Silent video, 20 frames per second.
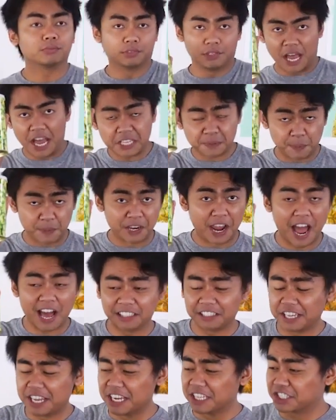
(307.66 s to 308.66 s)
Last but
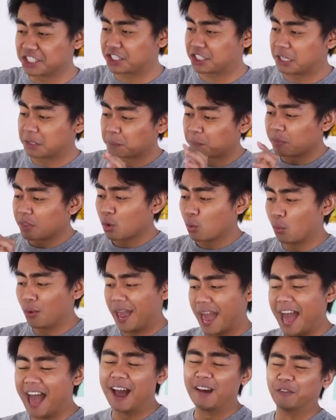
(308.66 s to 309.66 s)
not least,
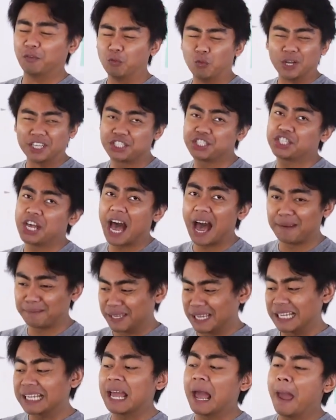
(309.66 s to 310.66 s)
we have
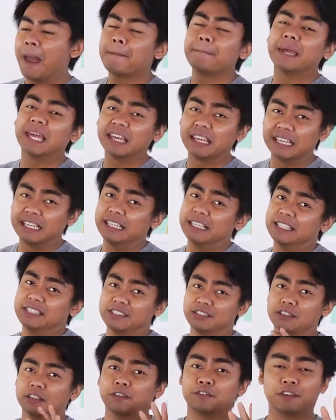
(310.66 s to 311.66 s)
wasabi
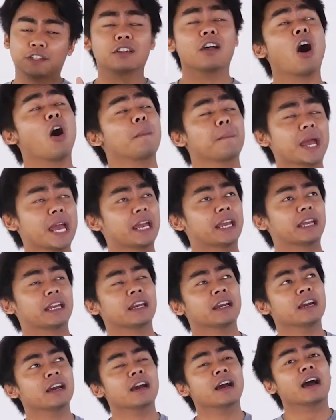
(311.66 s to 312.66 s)
peas. If you know
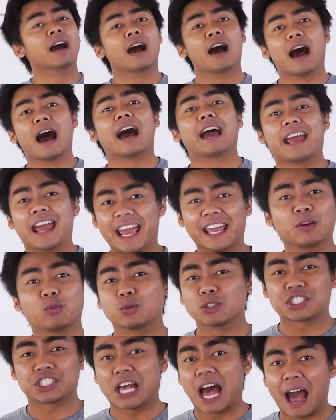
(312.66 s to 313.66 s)
me, I hate
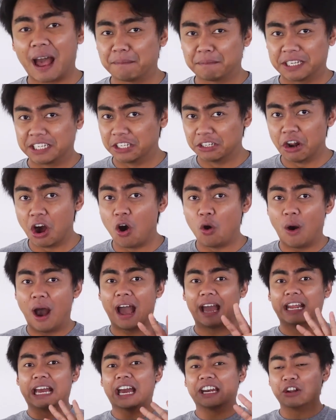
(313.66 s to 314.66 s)
wasabi, you know.
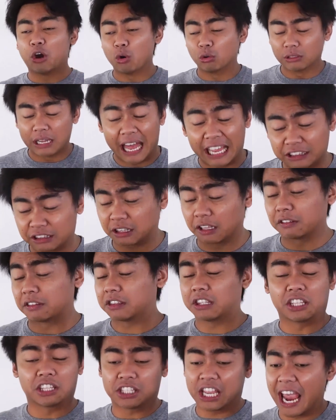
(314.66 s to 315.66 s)
I, I don't like the,
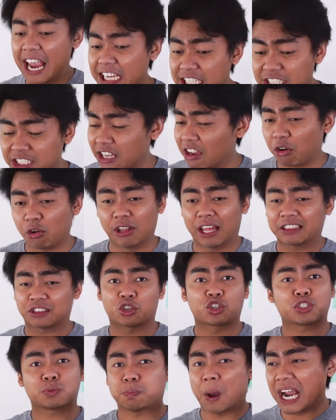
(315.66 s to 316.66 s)
the taste, I don't like
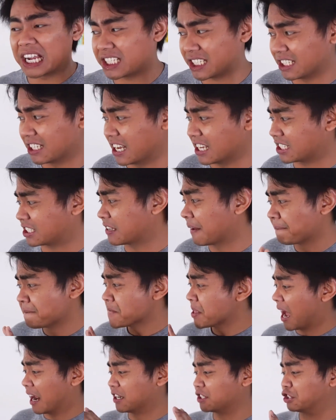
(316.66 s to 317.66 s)
the spiciness,
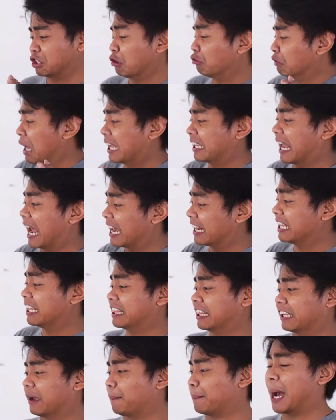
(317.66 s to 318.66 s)
I just don't like
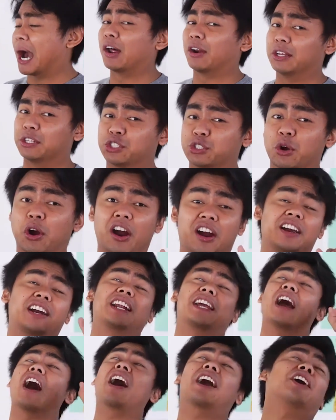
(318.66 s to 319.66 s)
anything about it. So I
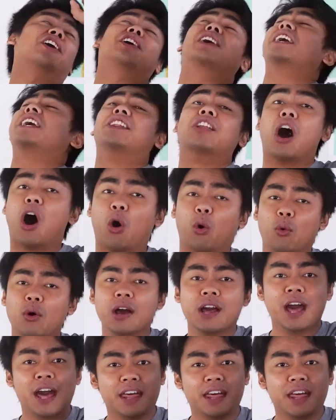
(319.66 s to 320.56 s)
already, I already know